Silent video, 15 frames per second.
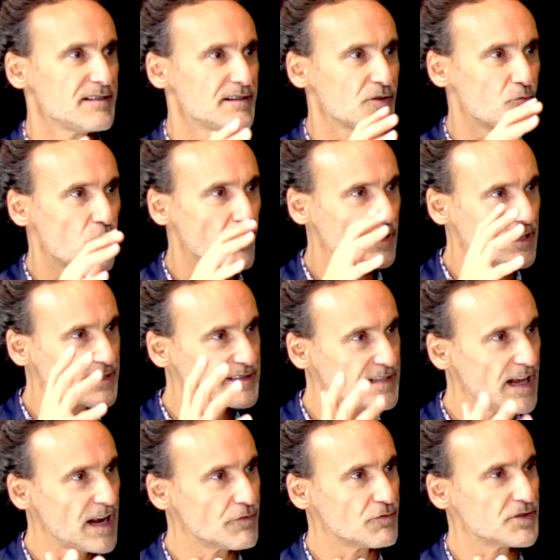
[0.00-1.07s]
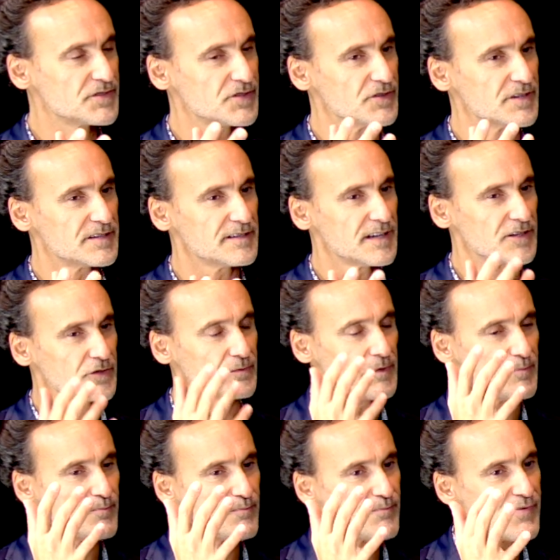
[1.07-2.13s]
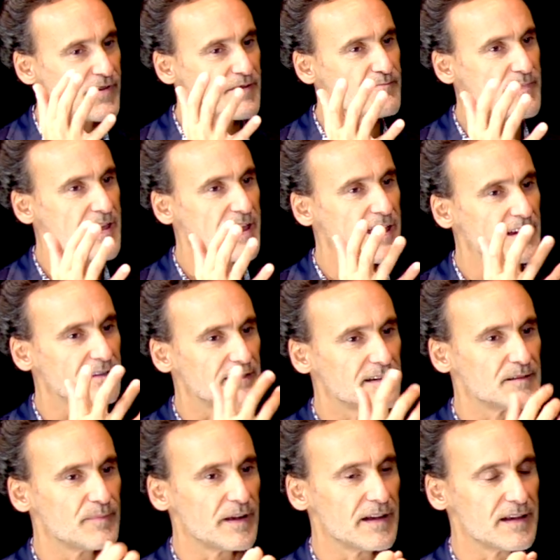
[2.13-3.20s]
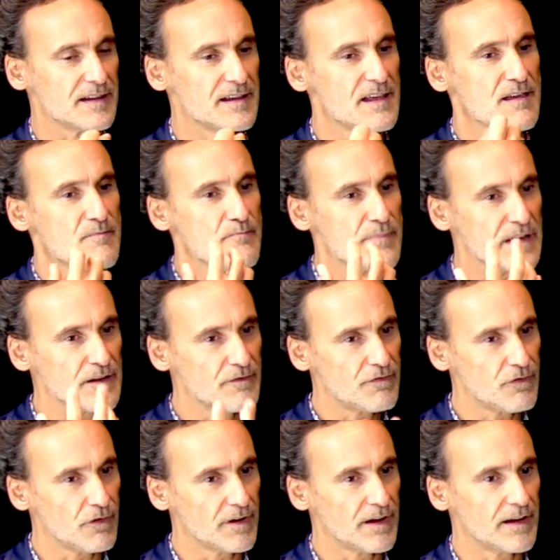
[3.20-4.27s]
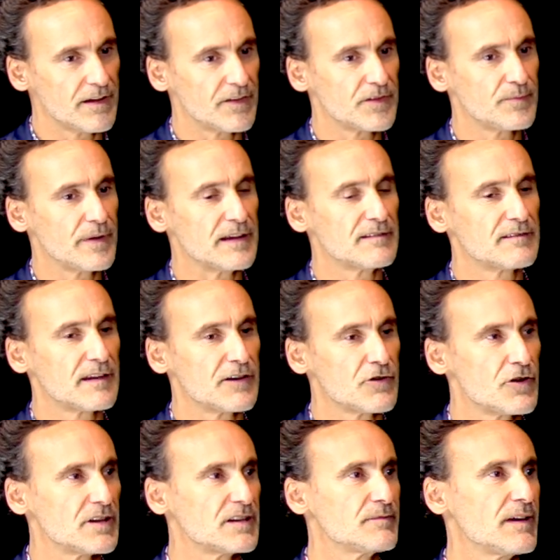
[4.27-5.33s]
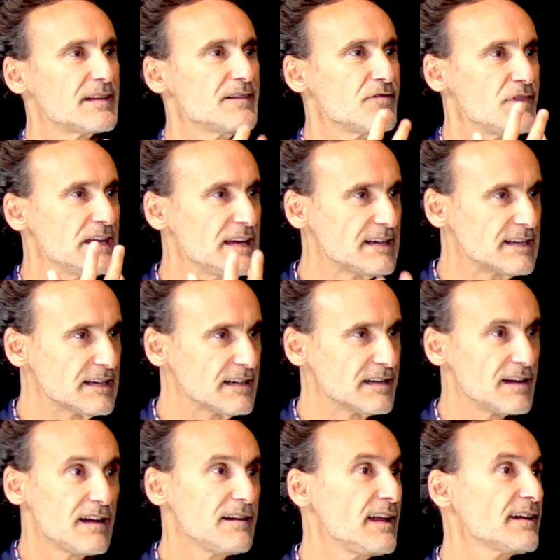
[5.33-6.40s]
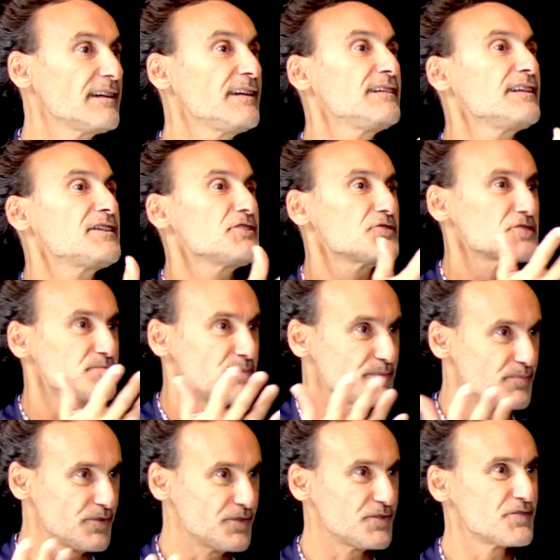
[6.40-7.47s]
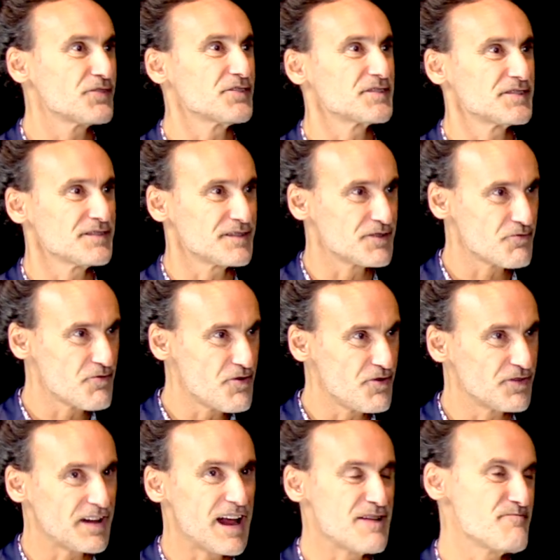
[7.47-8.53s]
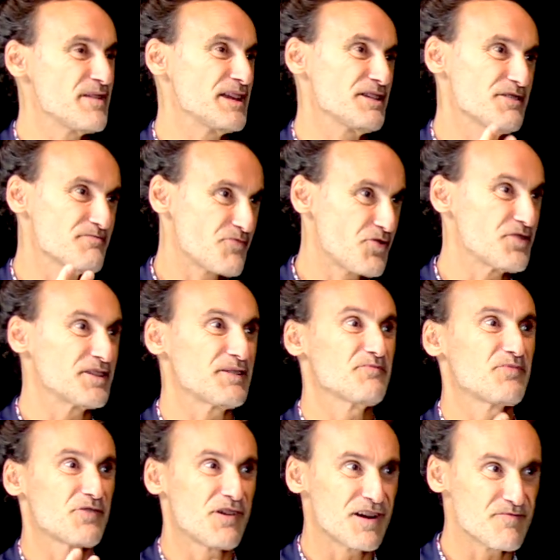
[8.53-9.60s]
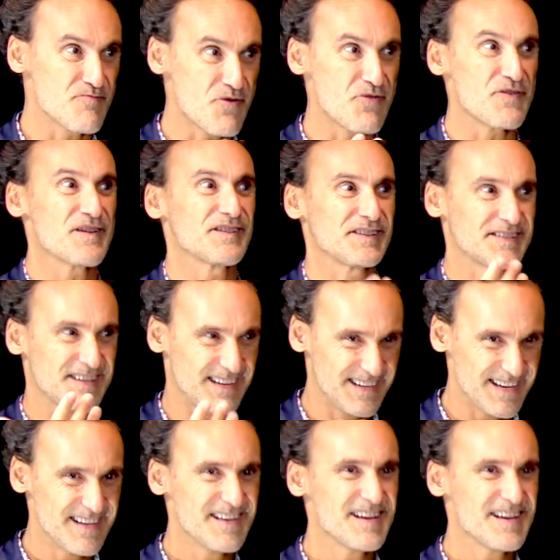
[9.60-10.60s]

The world itself was considered to be permeated by meaningfulness, by interiority, by divinity, like indigenous people consider the world, and many contemporary moderns